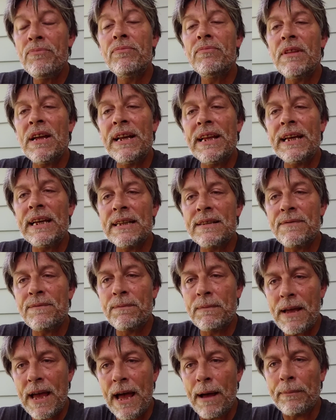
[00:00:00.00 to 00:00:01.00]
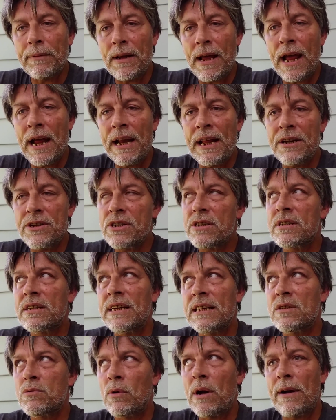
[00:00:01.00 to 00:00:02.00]
then he gets kept, and he just
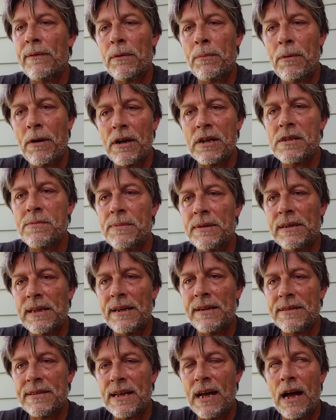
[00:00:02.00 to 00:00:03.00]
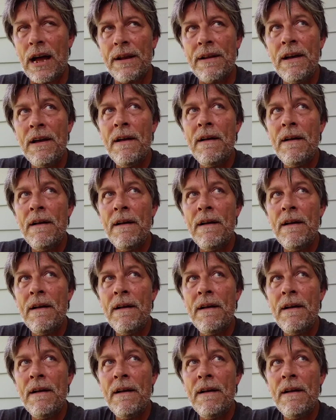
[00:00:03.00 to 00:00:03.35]
gets whatever punishment they decide.